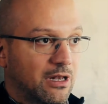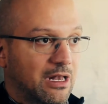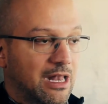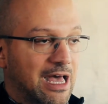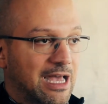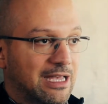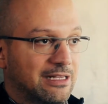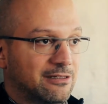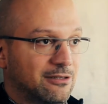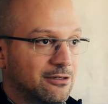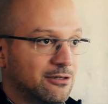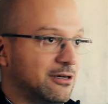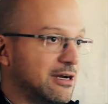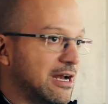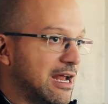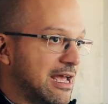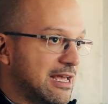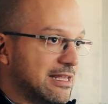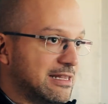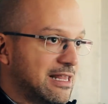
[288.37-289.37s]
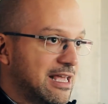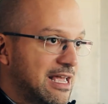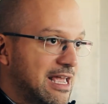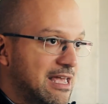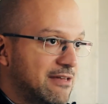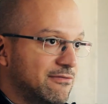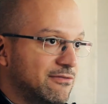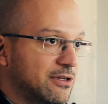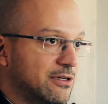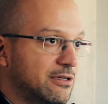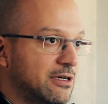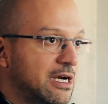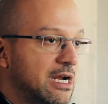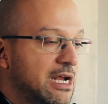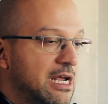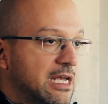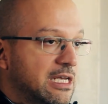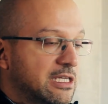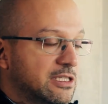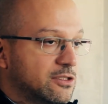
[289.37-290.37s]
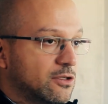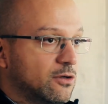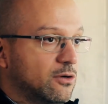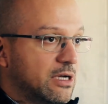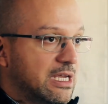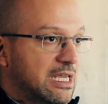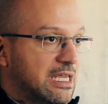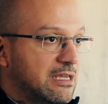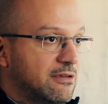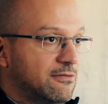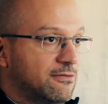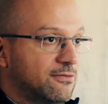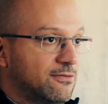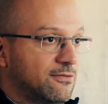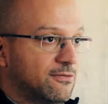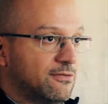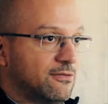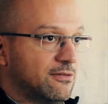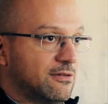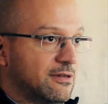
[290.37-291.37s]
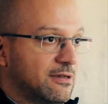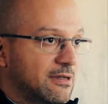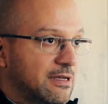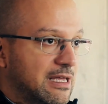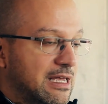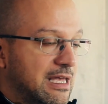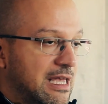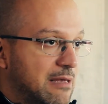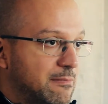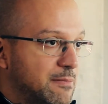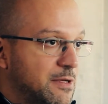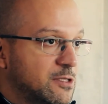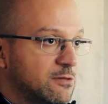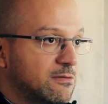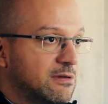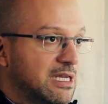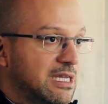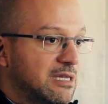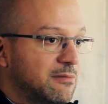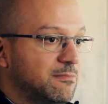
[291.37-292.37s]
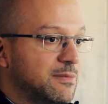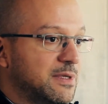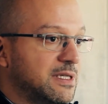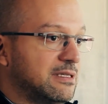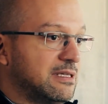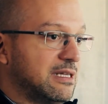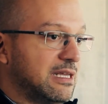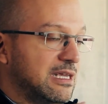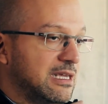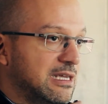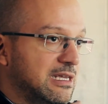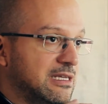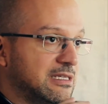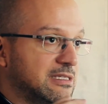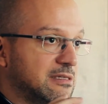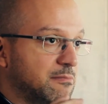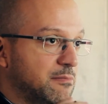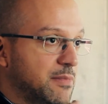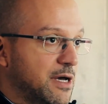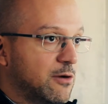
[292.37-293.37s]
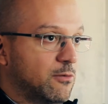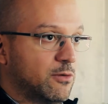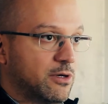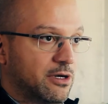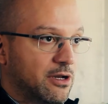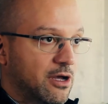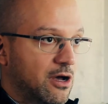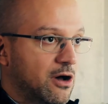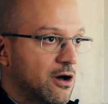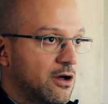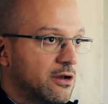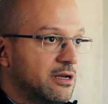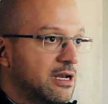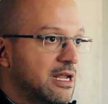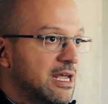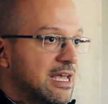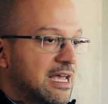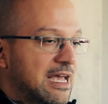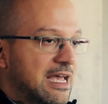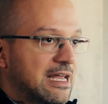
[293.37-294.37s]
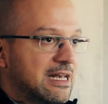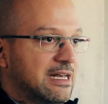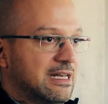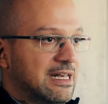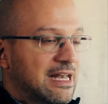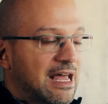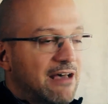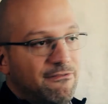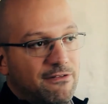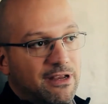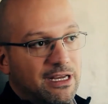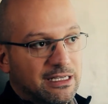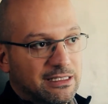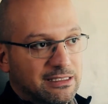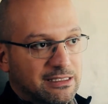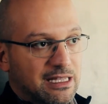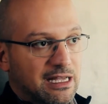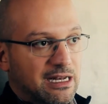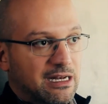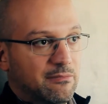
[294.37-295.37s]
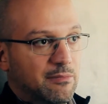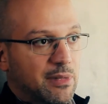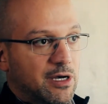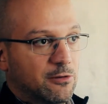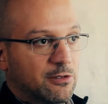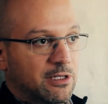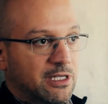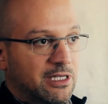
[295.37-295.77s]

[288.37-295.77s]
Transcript: lighter and heavier, so if a piece of equipment is powered on and nothing is done about